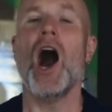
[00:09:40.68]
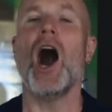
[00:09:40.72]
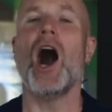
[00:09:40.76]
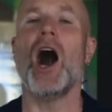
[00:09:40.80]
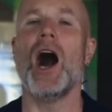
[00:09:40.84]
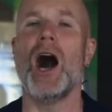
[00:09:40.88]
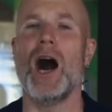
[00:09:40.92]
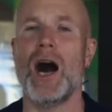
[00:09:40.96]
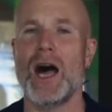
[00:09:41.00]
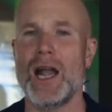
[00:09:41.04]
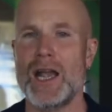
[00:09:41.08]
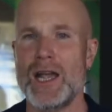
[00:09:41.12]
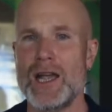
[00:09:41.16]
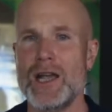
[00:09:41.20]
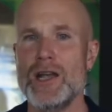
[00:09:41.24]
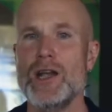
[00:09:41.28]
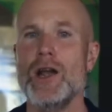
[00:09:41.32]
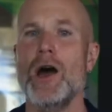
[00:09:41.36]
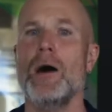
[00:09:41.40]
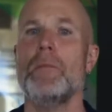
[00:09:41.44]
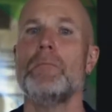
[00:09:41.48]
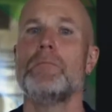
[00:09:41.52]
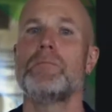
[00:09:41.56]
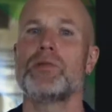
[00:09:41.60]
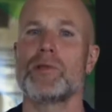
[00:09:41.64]

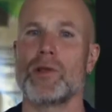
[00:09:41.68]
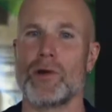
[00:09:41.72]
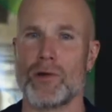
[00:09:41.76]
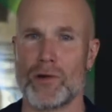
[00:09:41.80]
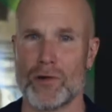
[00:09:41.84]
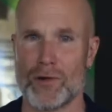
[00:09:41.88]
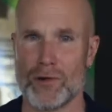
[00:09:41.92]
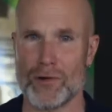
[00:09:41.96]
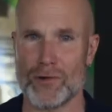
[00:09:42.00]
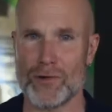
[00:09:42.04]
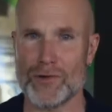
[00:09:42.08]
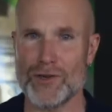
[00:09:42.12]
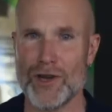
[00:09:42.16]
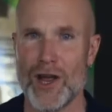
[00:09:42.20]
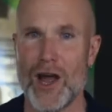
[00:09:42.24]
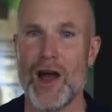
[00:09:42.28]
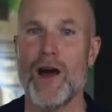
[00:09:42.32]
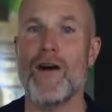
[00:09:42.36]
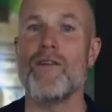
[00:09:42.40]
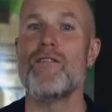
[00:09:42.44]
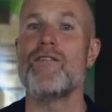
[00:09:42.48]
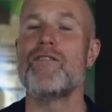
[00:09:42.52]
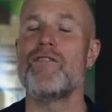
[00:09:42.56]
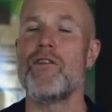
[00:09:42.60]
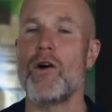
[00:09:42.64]
unblurred
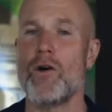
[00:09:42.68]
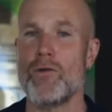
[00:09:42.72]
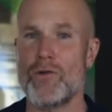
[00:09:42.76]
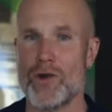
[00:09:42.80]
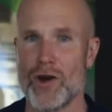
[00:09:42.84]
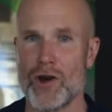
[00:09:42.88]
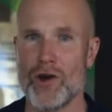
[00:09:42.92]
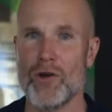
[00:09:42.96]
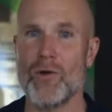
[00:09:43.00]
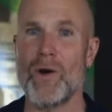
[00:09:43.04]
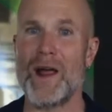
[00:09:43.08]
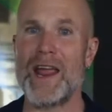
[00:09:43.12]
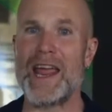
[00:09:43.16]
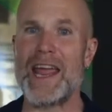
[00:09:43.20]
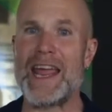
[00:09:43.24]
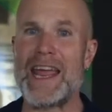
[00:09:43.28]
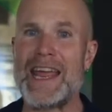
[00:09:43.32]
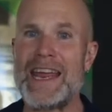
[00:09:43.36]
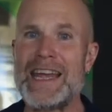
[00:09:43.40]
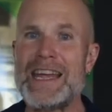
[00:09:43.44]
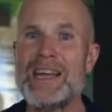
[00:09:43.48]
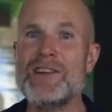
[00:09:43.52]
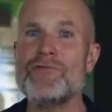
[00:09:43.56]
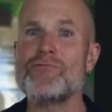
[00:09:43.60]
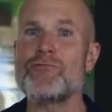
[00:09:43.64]
photo
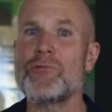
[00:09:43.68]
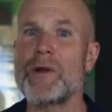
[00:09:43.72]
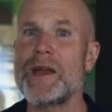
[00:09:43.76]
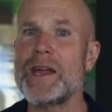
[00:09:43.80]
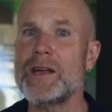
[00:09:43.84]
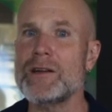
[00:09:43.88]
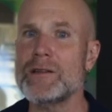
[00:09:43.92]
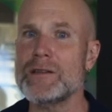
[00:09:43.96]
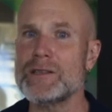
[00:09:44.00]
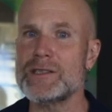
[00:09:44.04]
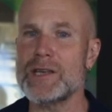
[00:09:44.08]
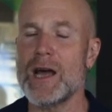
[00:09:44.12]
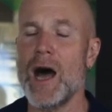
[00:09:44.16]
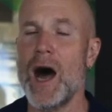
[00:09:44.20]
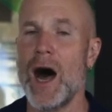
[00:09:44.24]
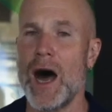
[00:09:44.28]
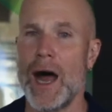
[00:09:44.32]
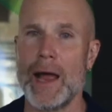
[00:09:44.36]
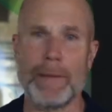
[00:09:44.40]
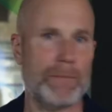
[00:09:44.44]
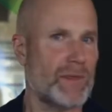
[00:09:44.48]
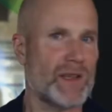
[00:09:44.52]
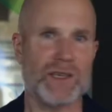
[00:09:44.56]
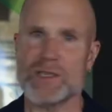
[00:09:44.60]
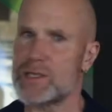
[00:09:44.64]
in real
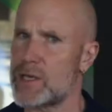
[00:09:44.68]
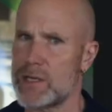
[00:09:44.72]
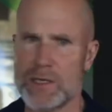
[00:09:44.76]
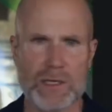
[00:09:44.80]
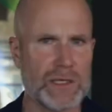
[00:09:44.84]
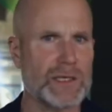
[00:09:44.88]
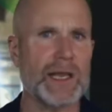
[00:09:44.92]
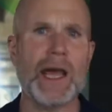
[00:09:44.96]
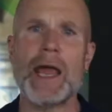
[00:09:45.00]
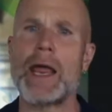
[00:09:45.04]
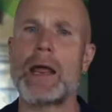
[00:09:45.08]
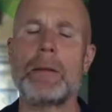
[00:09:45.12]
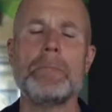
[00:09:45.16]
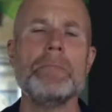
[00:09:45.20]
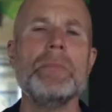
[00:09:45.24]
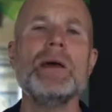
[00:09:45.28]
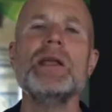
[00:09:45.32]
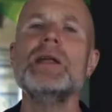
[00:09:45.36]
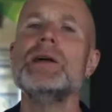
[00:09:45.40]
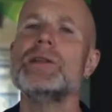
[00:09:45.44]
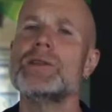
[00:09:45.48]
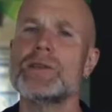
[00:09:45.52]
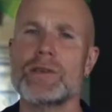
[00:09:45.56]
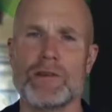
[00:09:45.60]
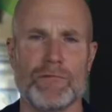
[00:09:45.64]
time. This didn't take
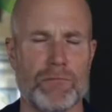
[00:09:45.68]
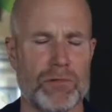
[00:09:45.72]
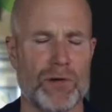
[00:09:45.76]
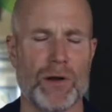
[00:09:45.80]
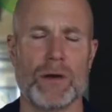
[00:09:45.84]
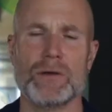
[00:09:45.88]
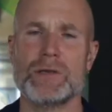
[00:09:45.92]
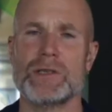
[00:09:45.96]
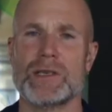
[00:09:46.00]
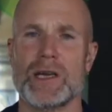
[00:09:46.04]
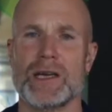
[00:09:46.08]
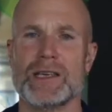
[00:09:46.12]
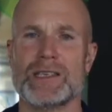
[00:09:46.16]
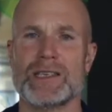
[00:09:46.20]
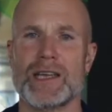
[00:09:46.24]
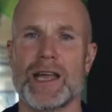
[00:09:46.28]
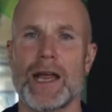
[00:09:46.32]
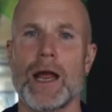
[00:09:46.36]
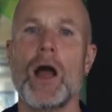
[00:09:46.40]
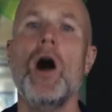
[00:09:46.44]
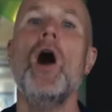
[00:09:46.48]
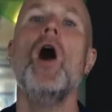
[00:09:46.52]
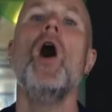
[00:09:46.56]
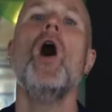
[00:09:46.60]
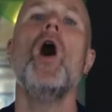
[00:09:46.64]
minutes of
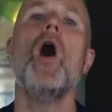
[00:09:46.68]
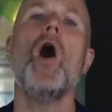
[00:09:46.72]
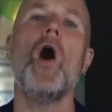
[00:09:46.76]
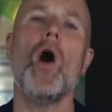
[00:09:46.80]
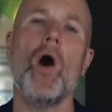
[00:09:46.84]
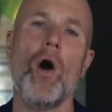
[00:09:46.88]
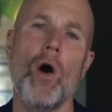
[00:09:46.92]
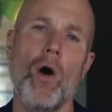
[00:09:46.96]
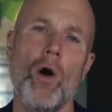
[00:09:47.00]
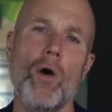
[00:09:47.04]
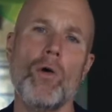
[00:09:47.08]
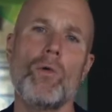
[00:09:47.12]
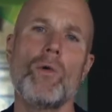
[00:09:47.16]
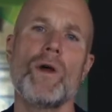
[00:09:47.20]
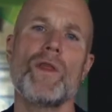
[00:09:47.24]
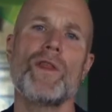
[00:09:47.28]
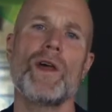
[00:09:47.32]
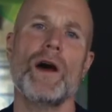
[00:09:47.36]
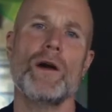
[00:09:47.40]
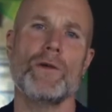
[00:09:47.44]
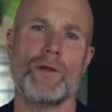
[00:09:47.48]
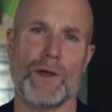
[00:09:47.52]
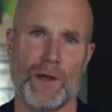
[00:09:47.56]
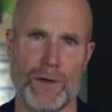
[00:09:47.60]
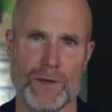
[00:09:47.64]
processing, all
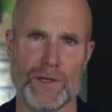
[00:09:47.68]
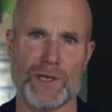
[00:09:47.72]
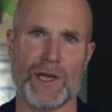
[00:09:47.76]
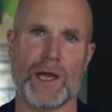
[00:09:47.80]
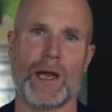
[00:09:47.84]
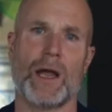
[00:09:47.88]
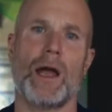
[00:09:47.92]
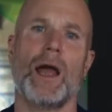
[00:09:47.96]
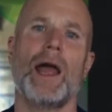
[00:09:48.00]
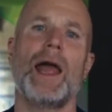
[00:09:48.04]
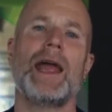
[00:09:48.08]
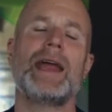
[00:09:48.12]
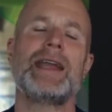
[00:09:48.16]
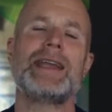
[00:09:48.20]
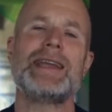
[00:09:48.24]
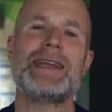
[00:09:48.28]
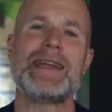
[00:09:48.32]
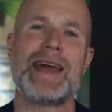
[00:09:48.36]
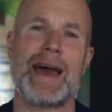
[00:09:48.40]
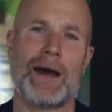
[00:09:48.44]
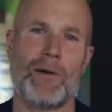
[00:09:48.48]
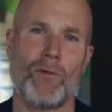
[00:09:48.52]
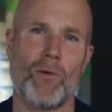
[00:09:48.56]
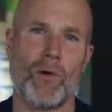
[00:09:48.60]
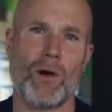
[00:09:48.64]
without using a
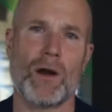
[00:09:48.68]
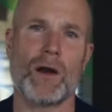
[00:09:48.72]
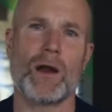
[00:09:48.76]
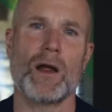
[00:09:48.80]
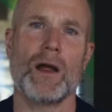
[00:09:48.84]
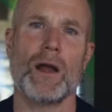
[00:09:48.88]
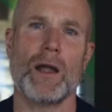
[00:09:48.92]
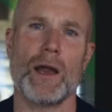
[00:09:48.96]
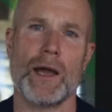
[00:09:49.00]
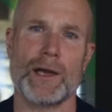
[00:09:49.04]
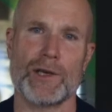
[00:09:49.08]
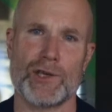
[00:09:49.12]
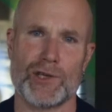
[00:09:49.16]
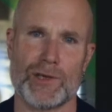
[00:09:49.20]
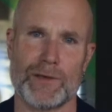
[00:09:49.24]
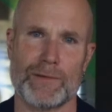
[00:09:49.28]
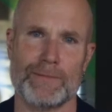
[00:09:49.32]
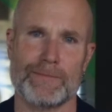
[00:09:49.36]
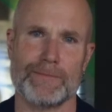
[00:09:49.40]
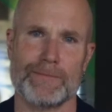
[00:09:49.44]
network connection.